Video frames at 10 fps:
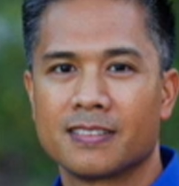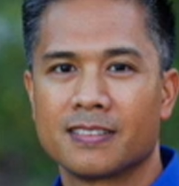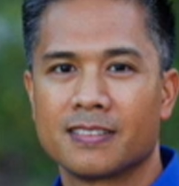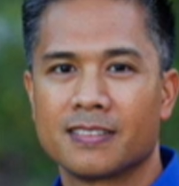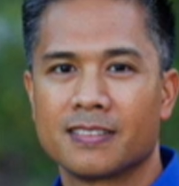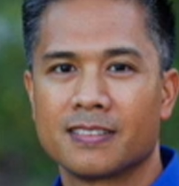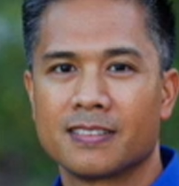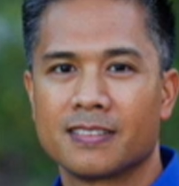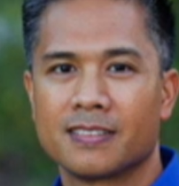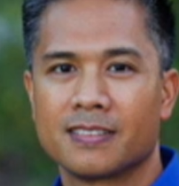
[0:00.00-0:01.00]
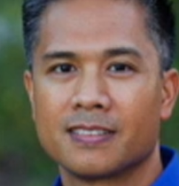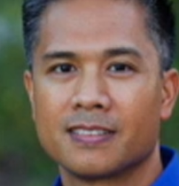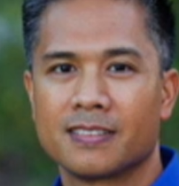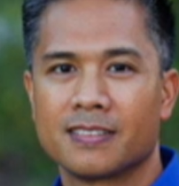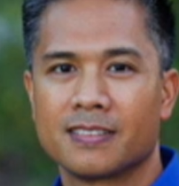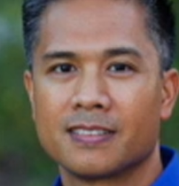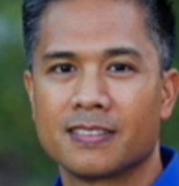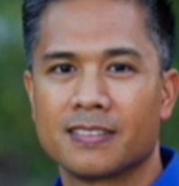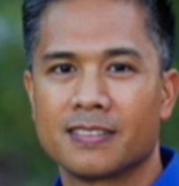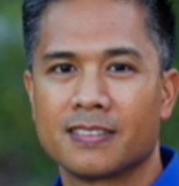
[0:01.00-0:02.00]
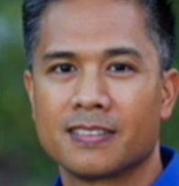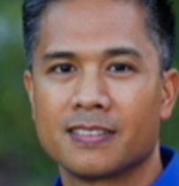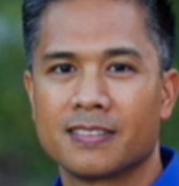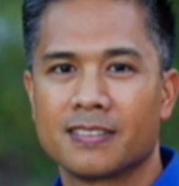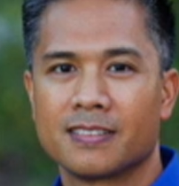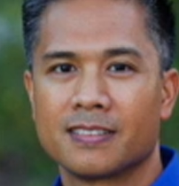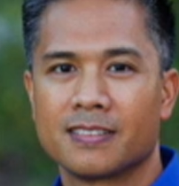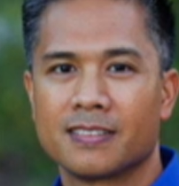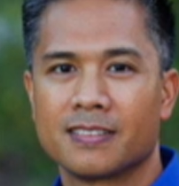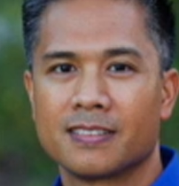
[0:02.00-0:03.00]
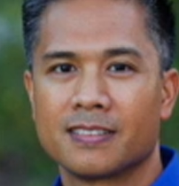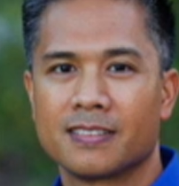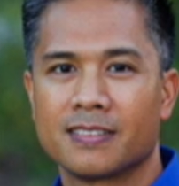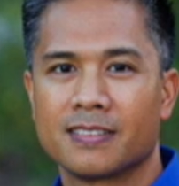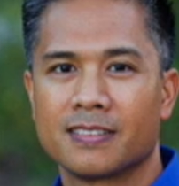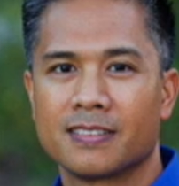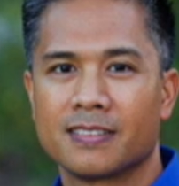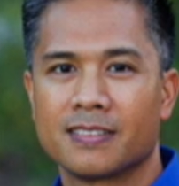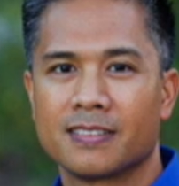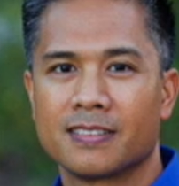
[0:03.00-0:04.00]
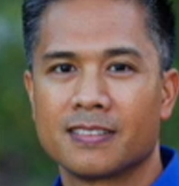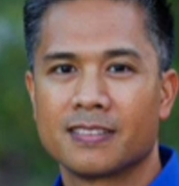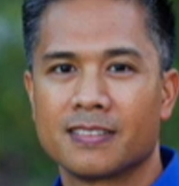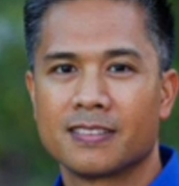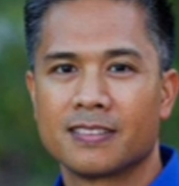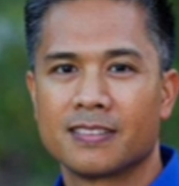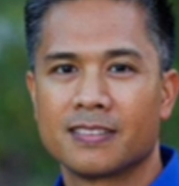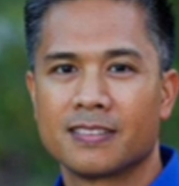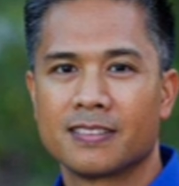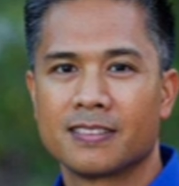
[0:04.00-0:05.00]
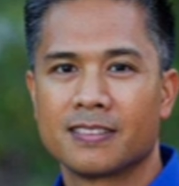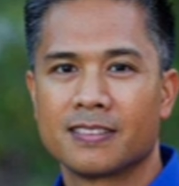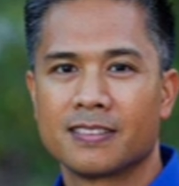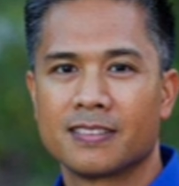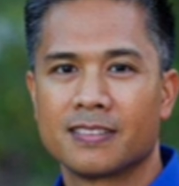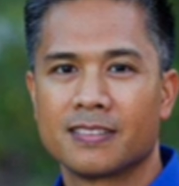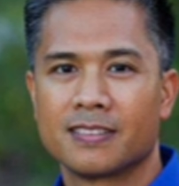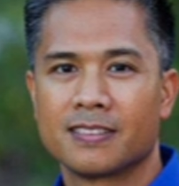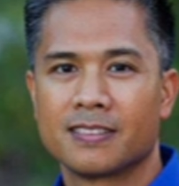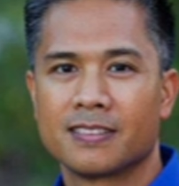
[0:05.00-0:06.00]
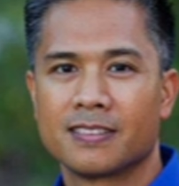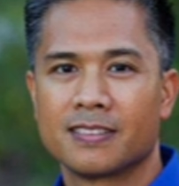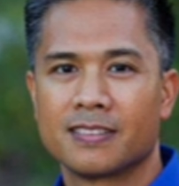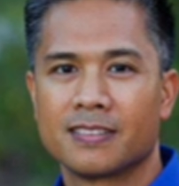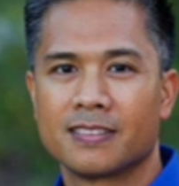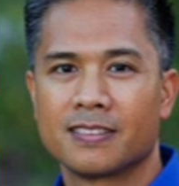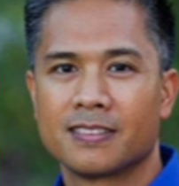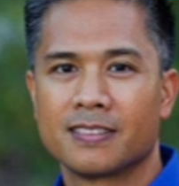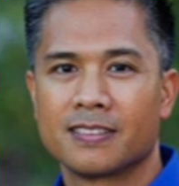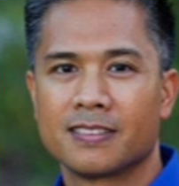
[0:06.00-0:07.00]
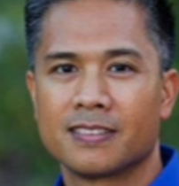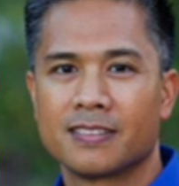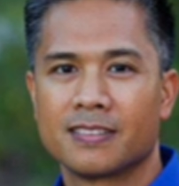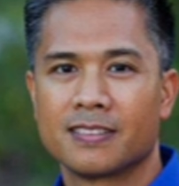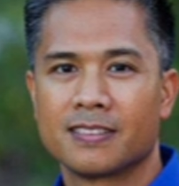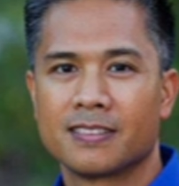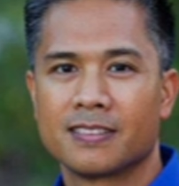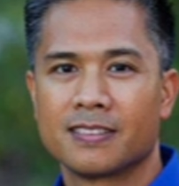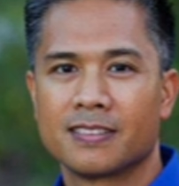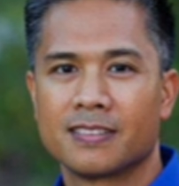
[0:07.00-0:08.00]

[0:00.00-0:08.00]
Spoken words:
[no speech]